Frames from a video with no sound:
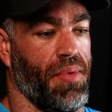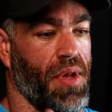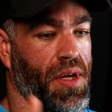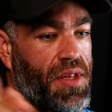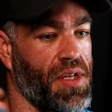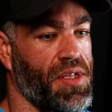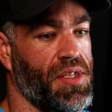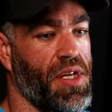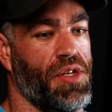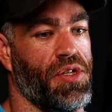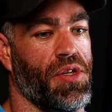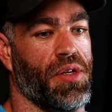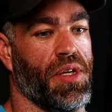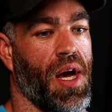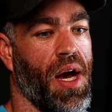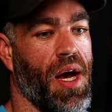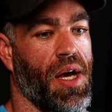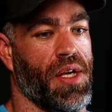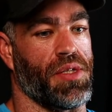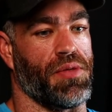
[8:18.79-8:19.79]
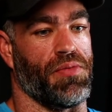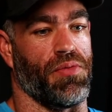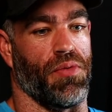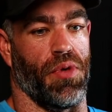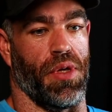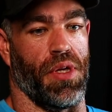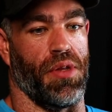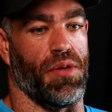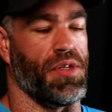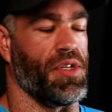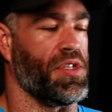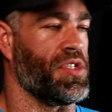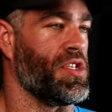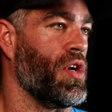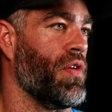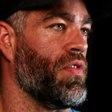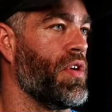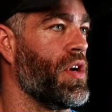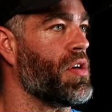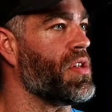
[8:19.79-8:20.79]
Like, these injured guys will either just sit
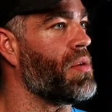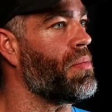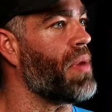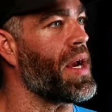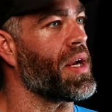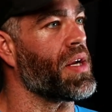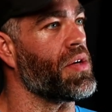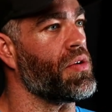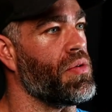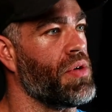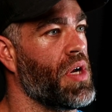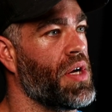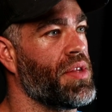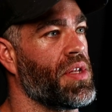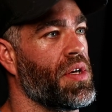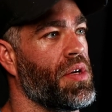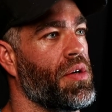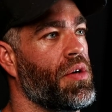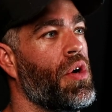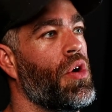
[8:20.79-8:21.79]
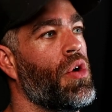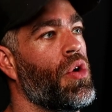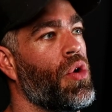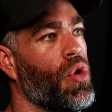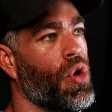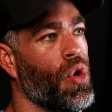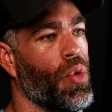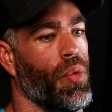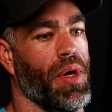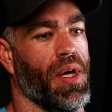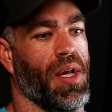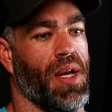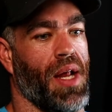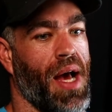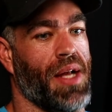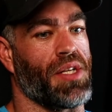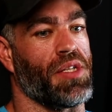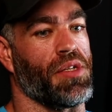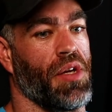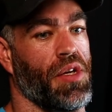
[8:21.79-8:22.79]
over here on the bike and do nothing, or we can
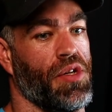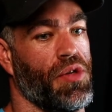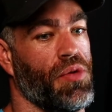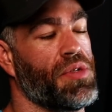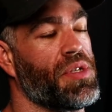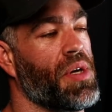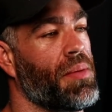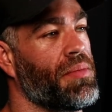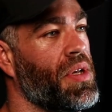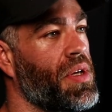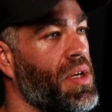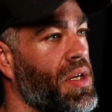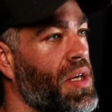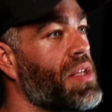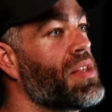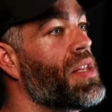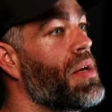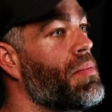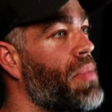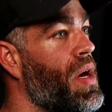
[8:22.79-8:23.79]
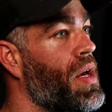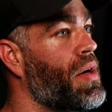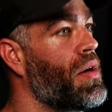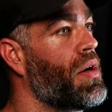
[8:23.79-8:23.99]
actually do something to get them better.